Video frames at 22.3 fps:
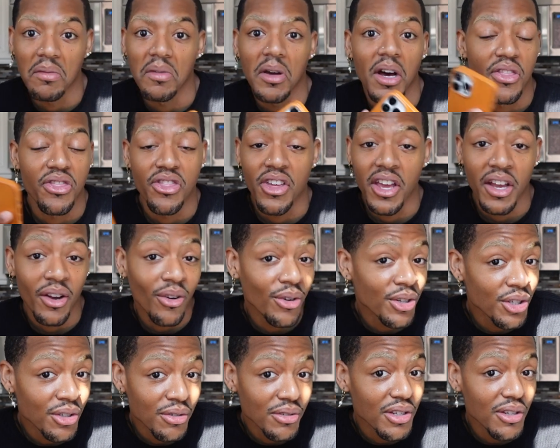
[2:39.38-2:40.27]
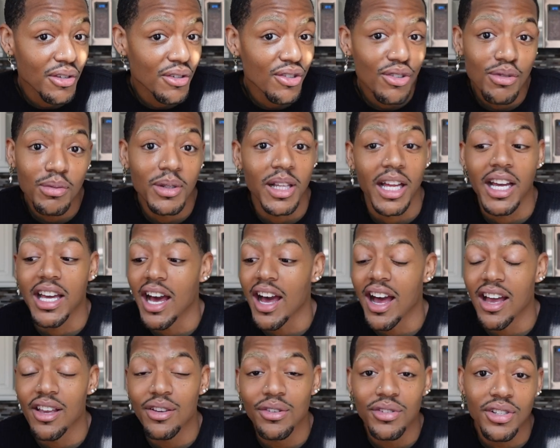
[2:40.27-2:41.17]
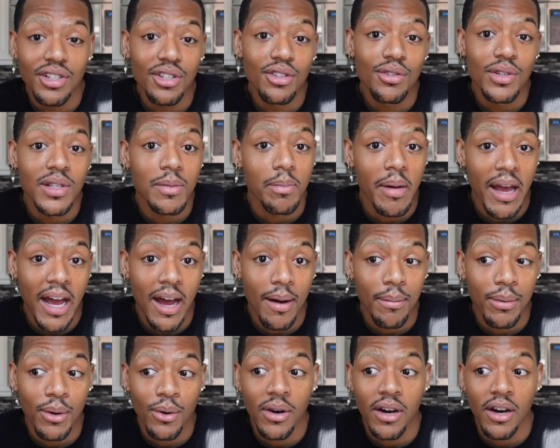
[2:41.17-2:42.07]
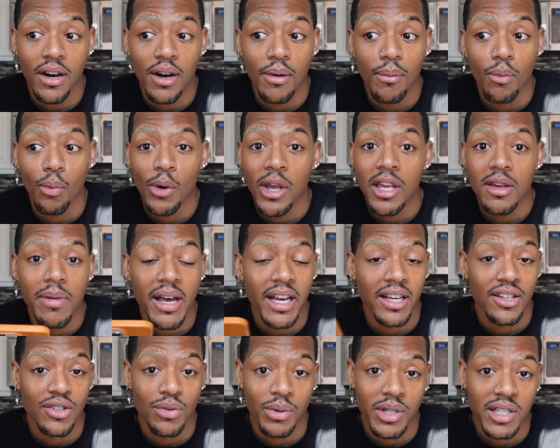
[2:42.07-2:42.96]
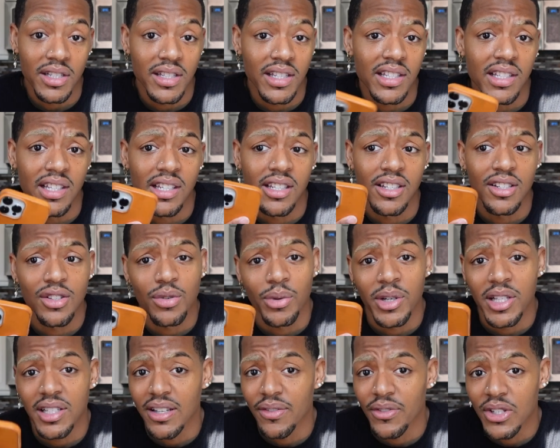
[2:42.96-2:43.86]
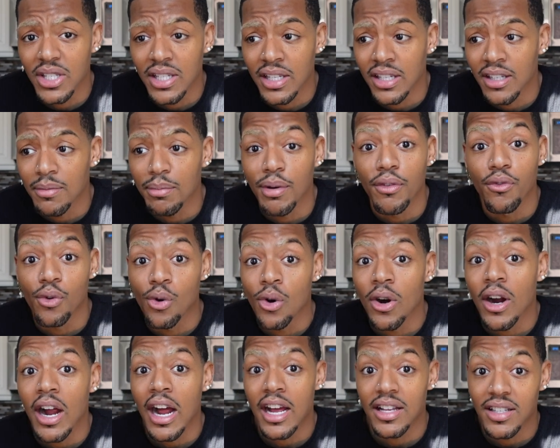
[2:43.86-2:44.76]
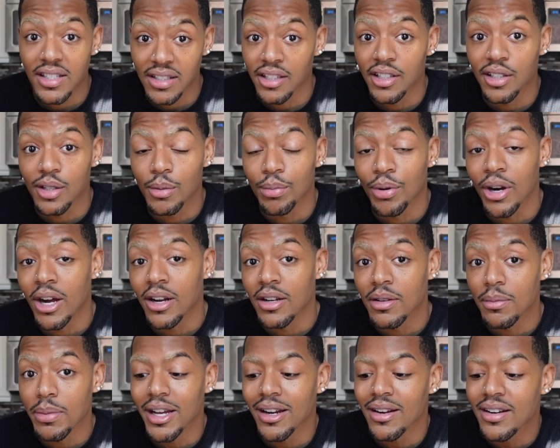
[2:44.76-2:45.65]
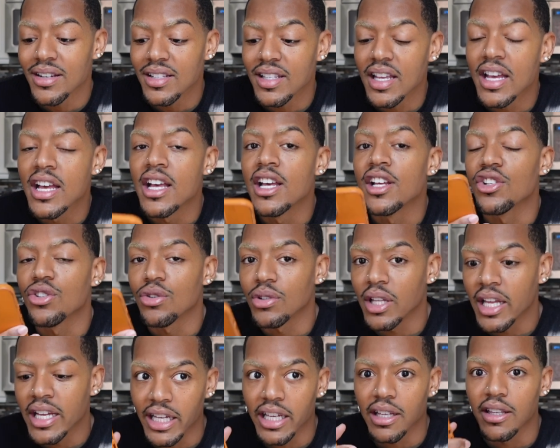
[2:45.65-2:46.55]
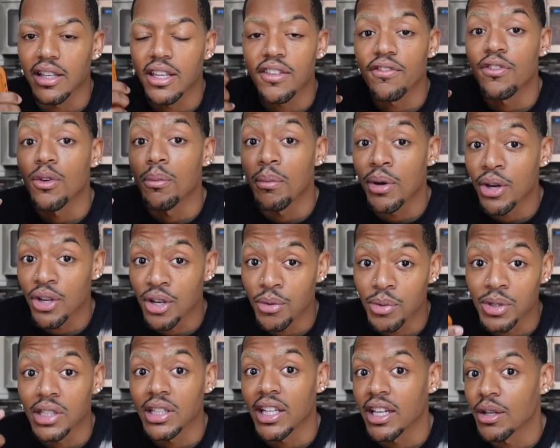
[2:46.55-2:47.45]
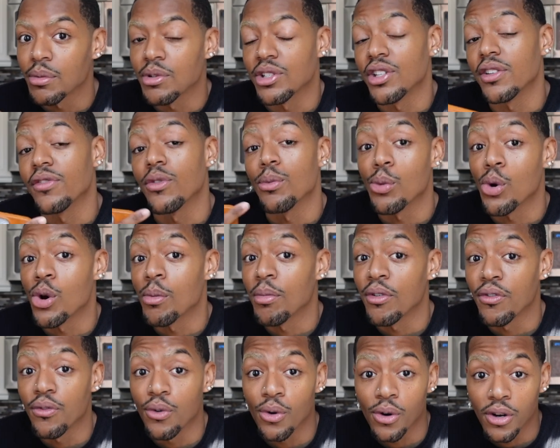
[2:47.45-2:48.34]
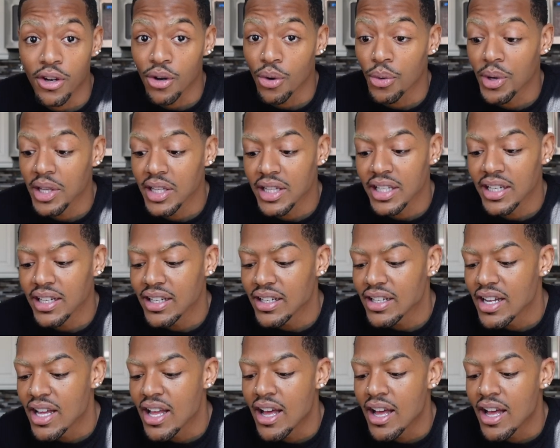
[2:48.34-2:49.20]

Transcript: a thing on YouTube. Like, I used to use Babbel way back in 2016 and 2017 before I studied abroad in Paris, to like get familiar with the language even more before going there.